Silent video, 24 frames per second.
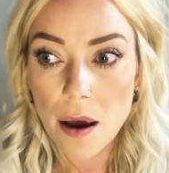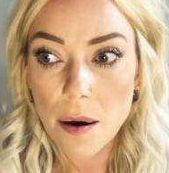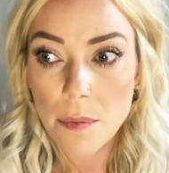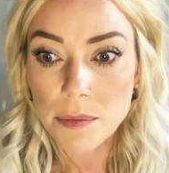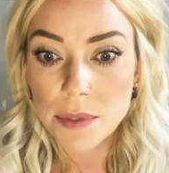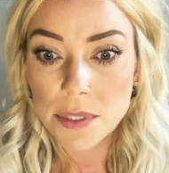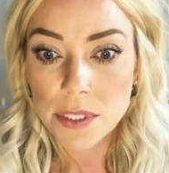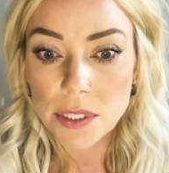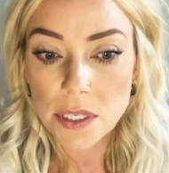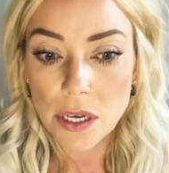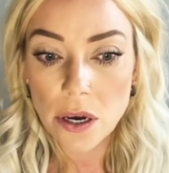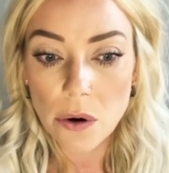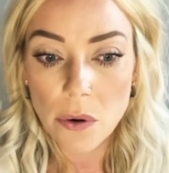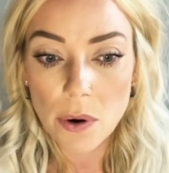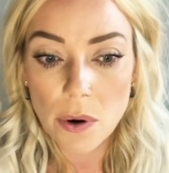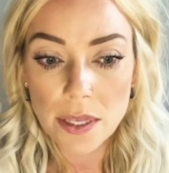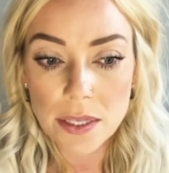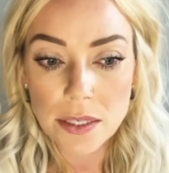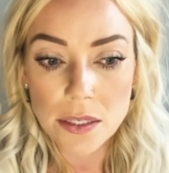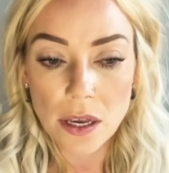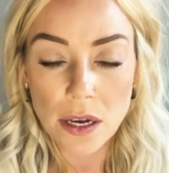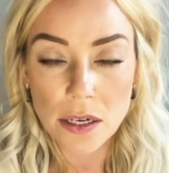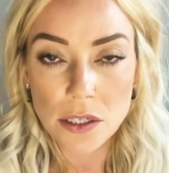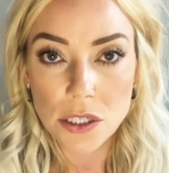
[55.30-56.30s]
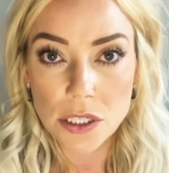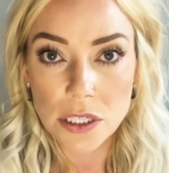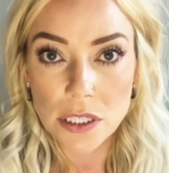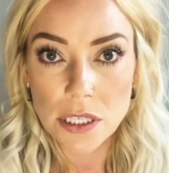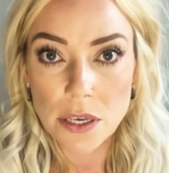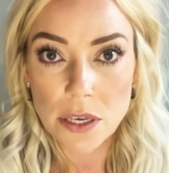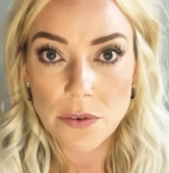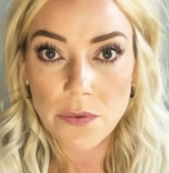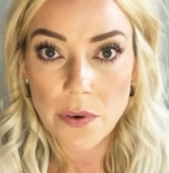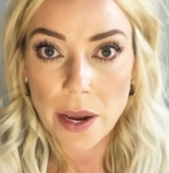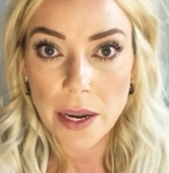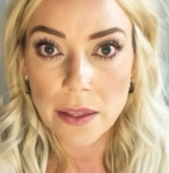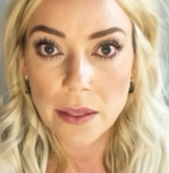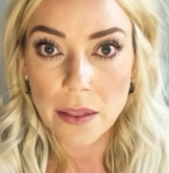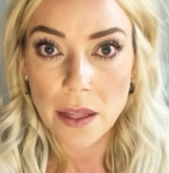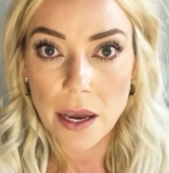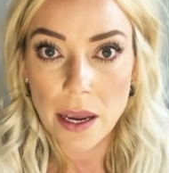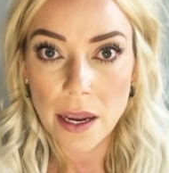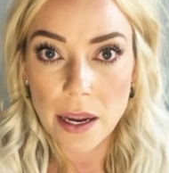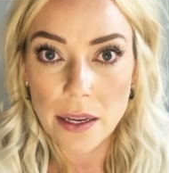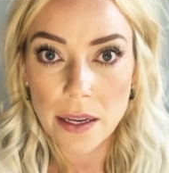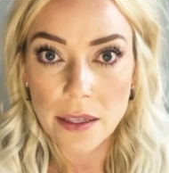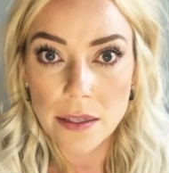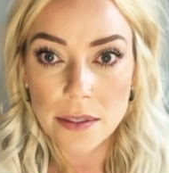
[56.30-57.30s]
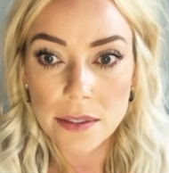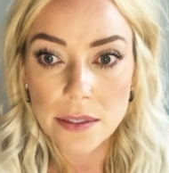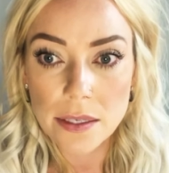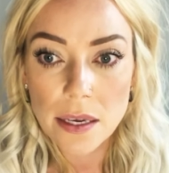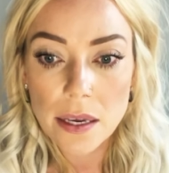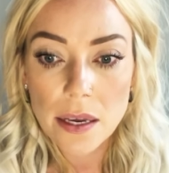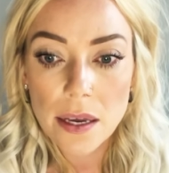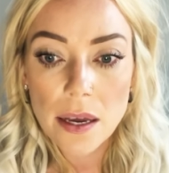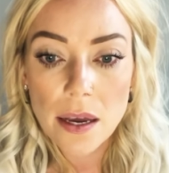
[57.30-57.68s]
So it's not just the fine lines.